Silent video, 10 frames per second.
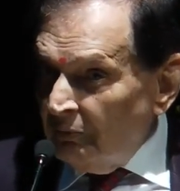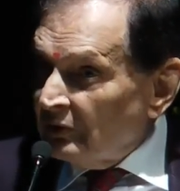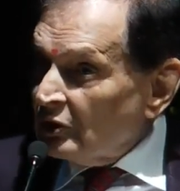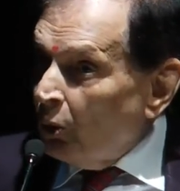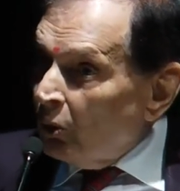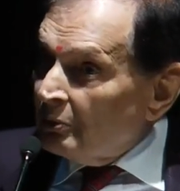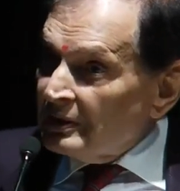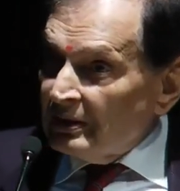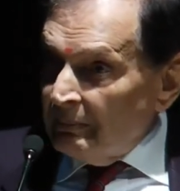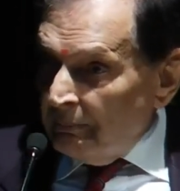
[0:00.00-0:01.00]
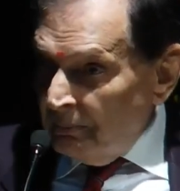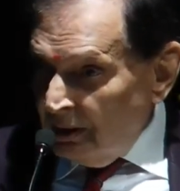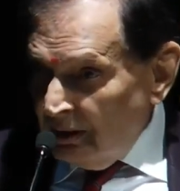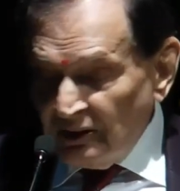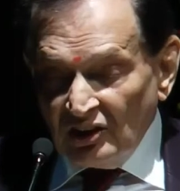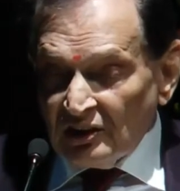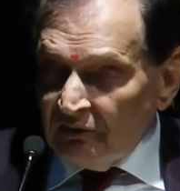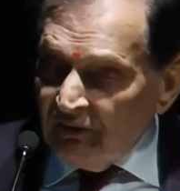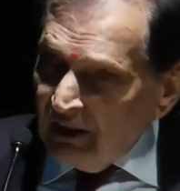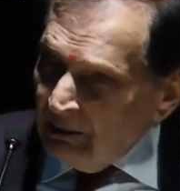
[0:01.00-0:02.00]
You must always remember, it is
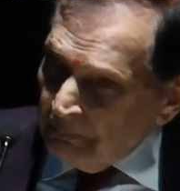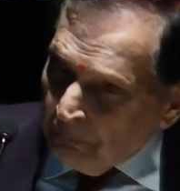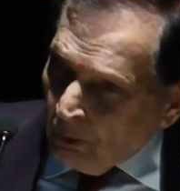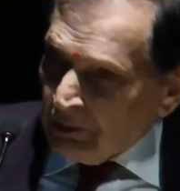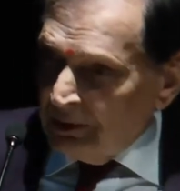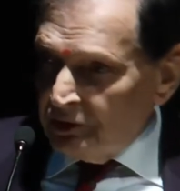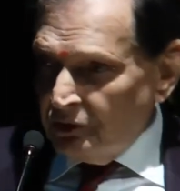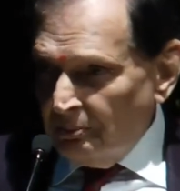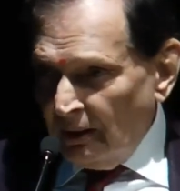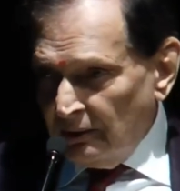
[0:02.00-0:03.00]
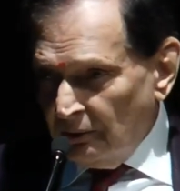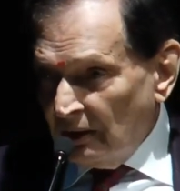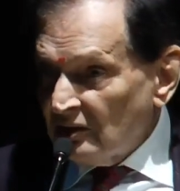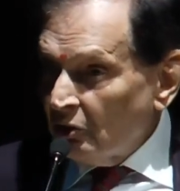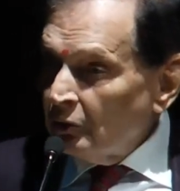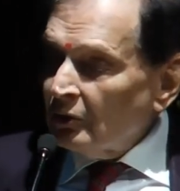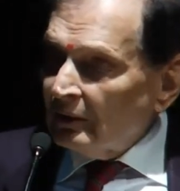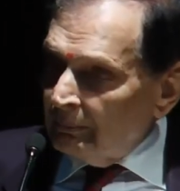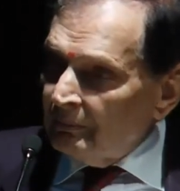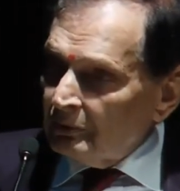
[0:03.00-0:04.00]
a very important issue, mind you, and it's going to
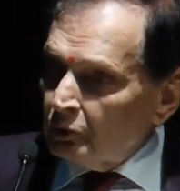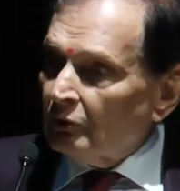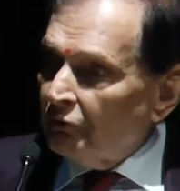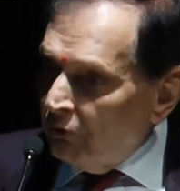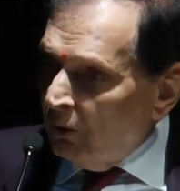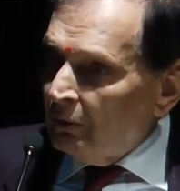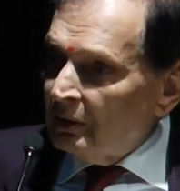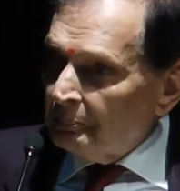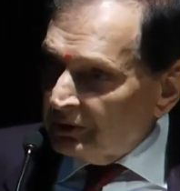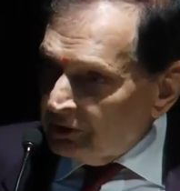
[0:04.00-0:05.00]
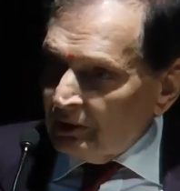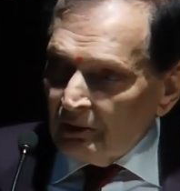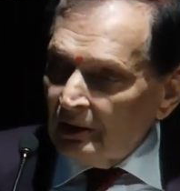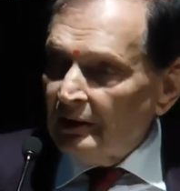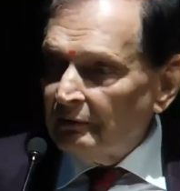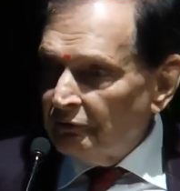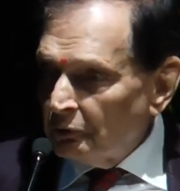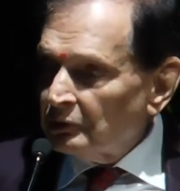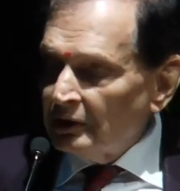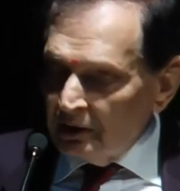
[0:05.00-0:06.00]
come to the fore, particularly in
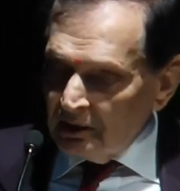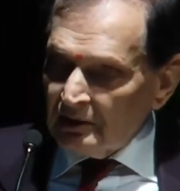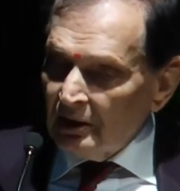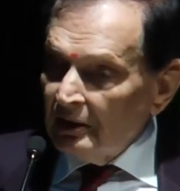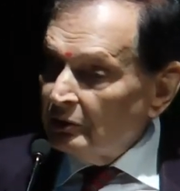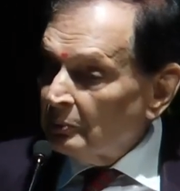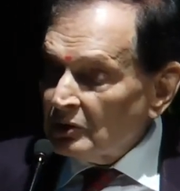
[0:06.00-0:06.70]
future years. You